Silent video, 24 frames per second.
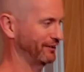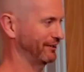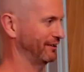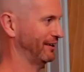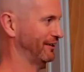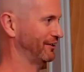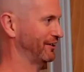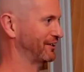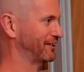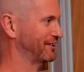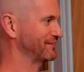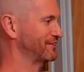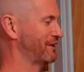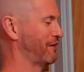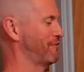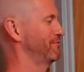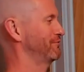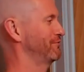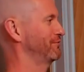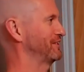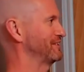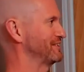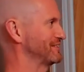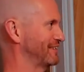And I can
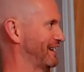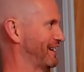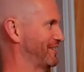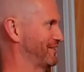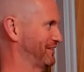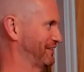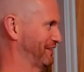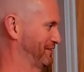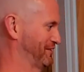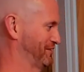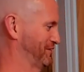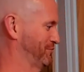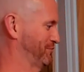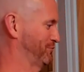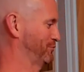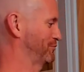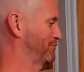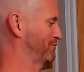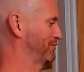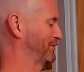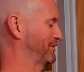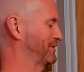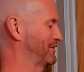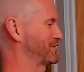definitely stand against the wall
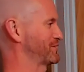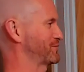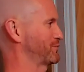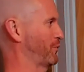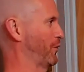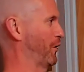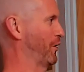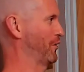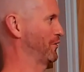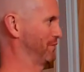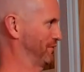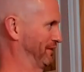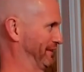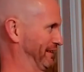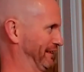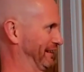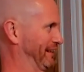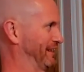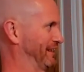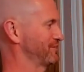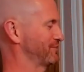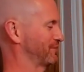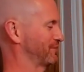for this one. So